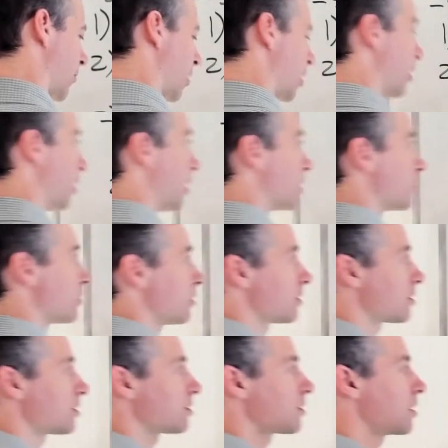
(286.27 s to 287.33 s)
All right, so this
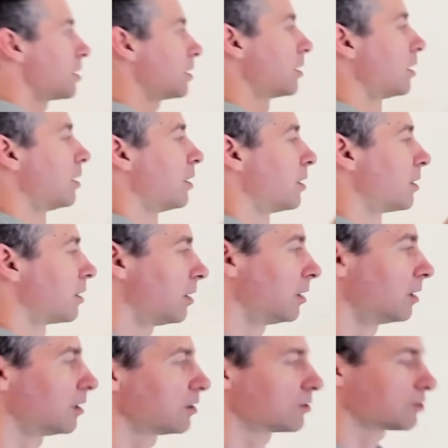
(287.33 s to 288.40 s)
is our
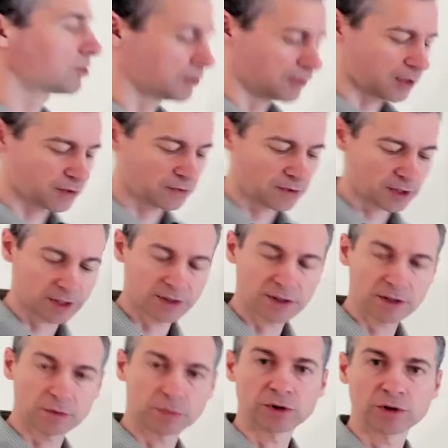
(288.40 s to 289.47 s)
very
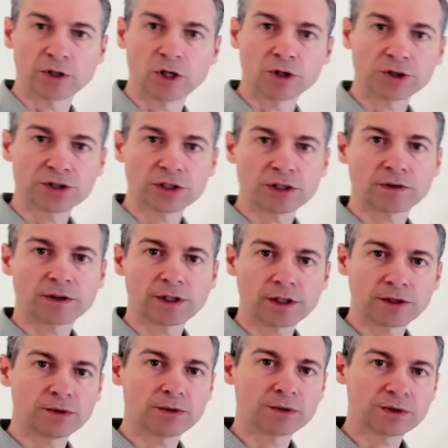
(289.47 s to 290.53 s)
simple notion of our
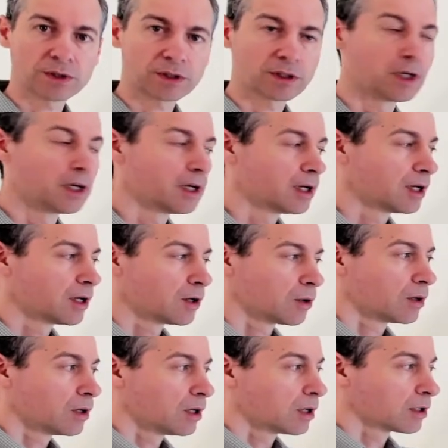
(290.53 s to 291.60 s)
user.
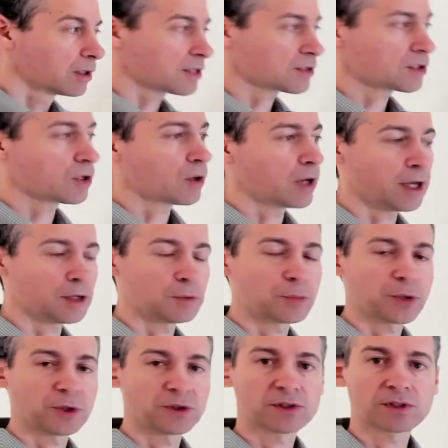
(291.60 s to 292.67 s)
Let's go ahead and
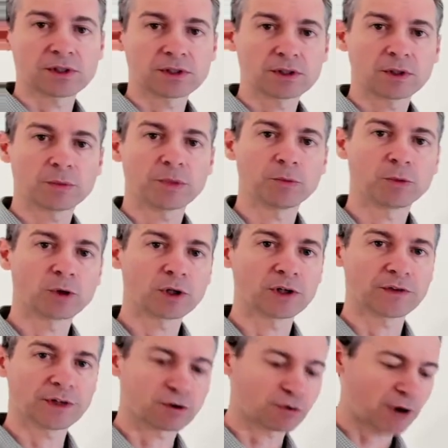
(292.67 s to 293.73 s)
put this in a bit more of
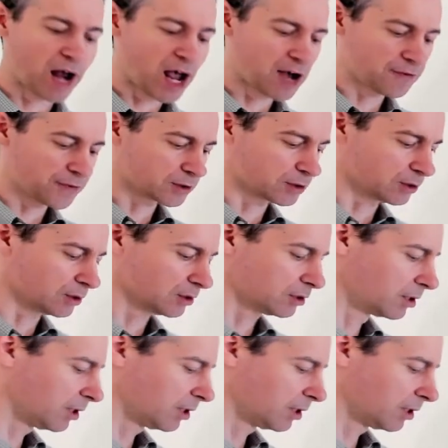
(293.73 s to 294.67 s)
a graphical